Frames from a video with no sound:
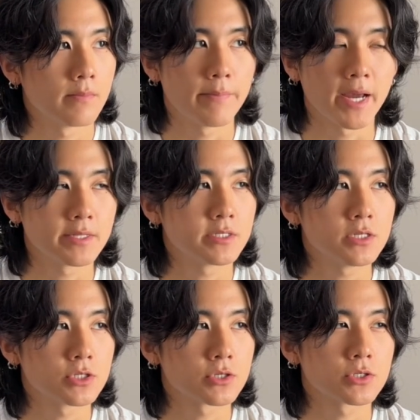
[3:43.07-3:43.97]
Band
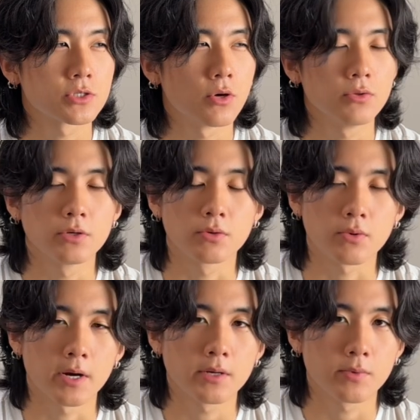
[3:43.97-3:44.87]
tees just don't look
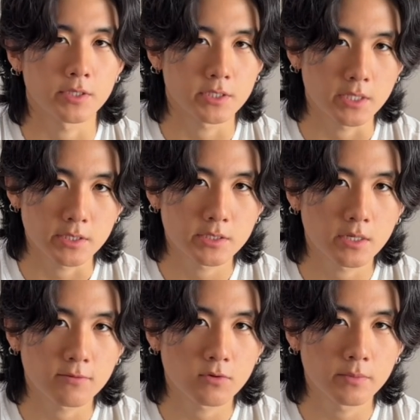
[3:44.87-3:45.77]
right when it's dead
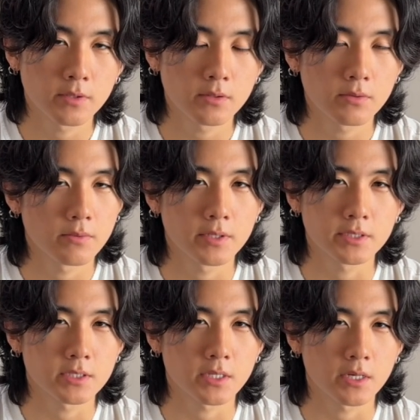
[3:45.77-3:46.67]
stock for me. When
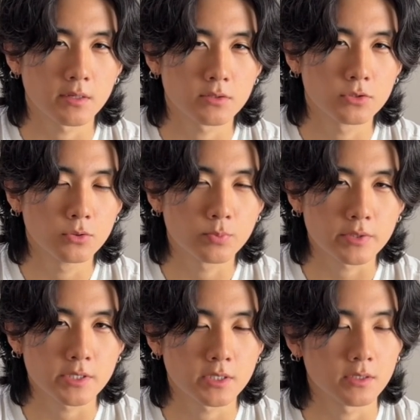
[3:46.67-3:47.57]
it's like too
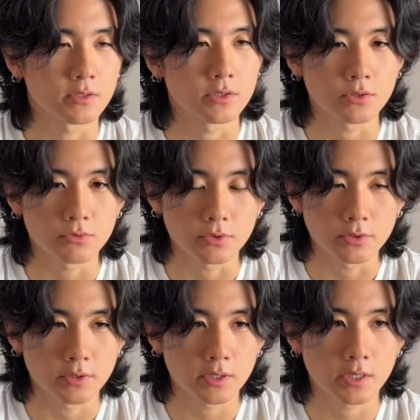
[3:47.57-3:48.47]
pristine, too
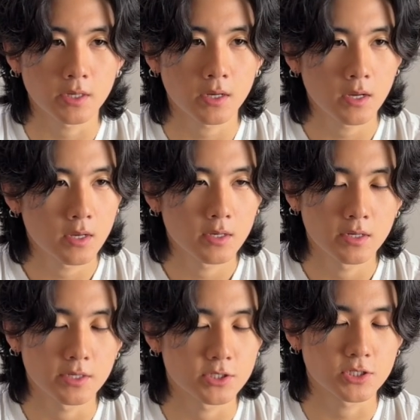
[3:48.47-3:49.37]
new looking,
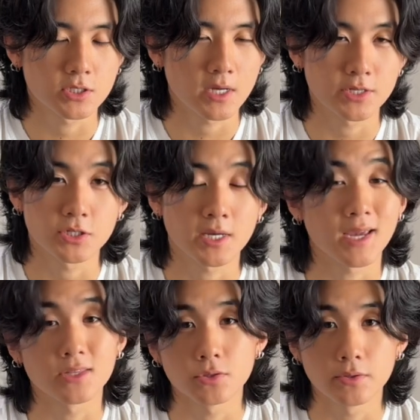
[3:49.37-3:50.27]
I just
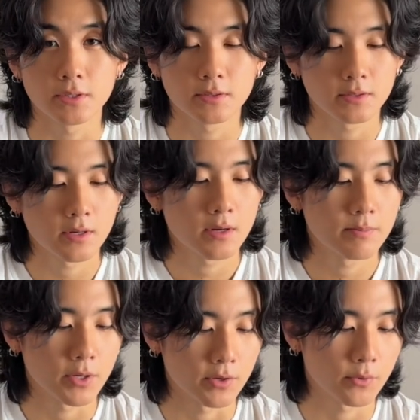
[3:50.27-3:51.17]
can't do it.
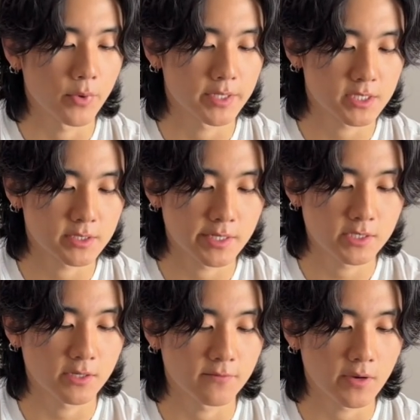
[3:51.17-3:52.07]
But when it's
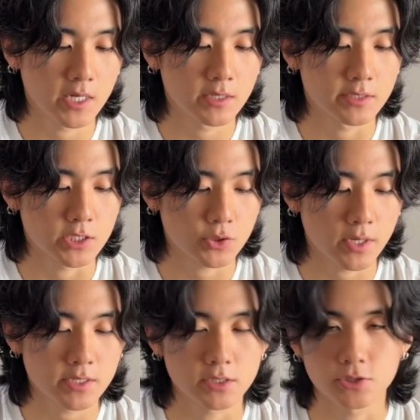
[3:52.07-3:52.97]
nicely faded,
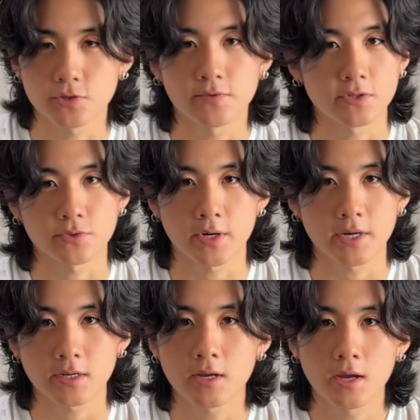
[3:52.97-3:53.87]
distressed, it just feels
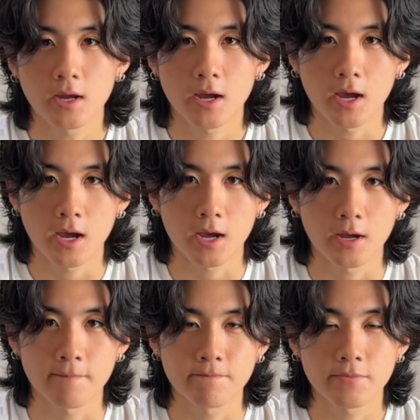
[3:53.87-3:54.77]
right. And